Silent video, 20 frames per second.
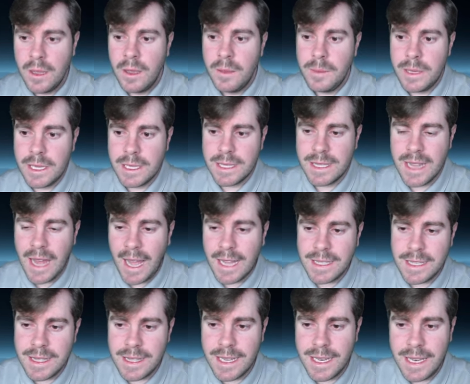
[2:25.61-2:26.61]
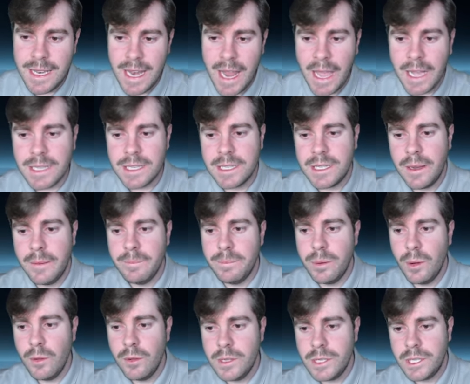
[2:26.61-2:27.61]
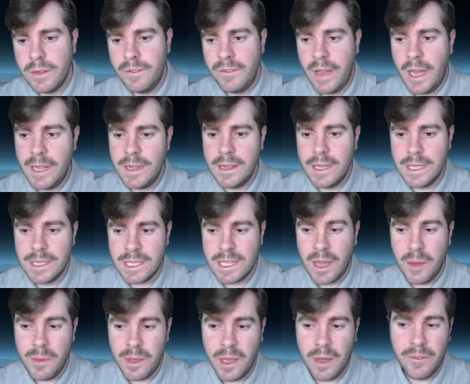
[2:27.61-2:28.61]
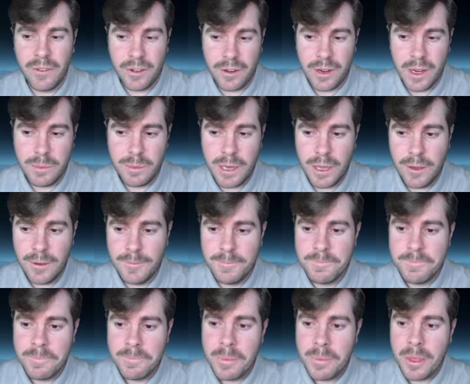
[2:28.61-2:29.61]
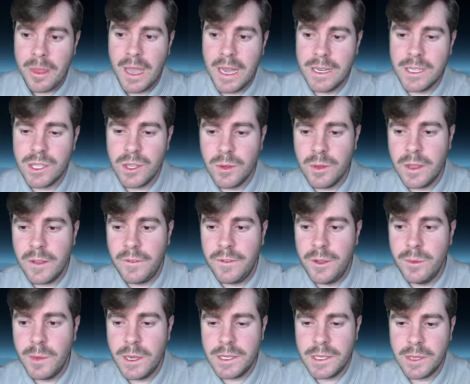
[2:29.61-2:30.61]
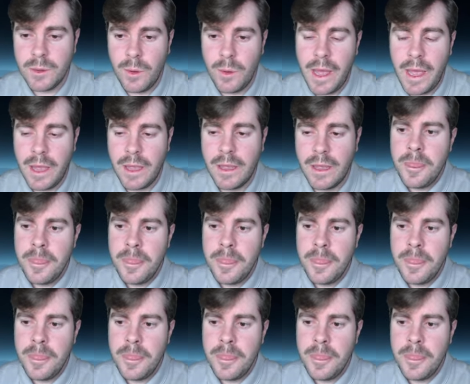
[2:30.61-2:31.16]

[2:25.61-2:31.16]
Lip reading: Because that's the next bullish event that's coming up for crypto, and it's only a few months away.